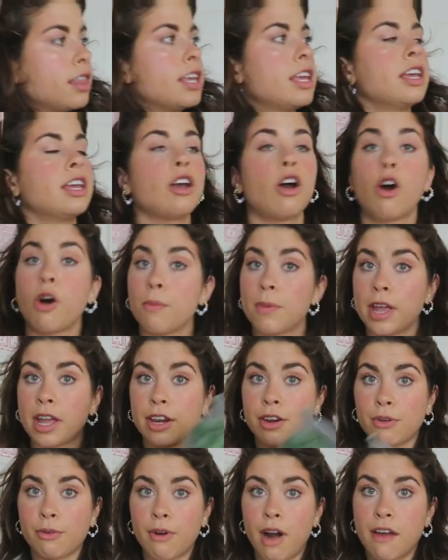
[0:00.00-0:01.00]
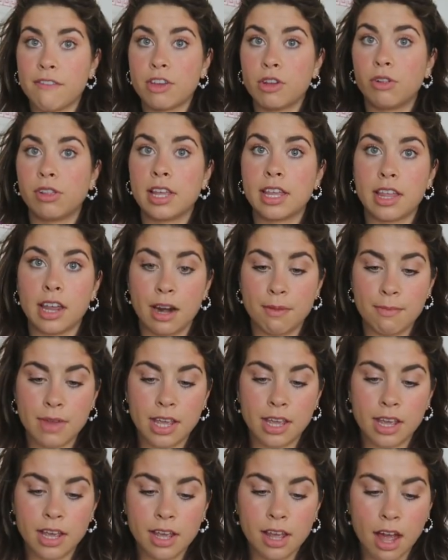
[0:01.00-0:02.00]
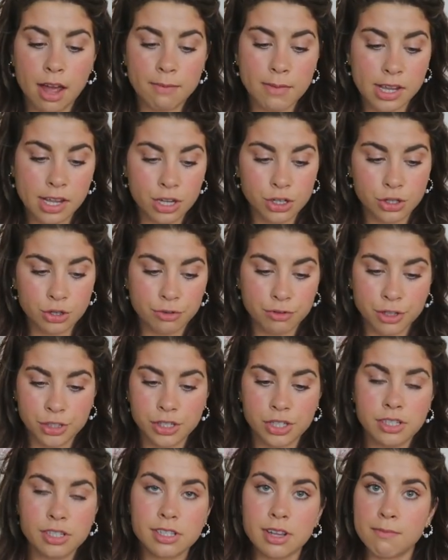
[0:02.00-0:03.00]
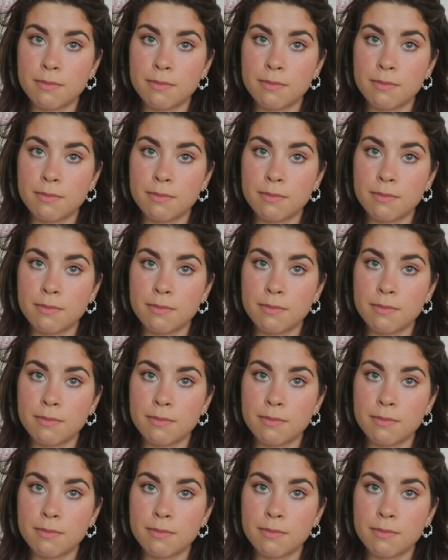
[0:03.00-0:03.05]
The homemade ravioli that I'm making two versions.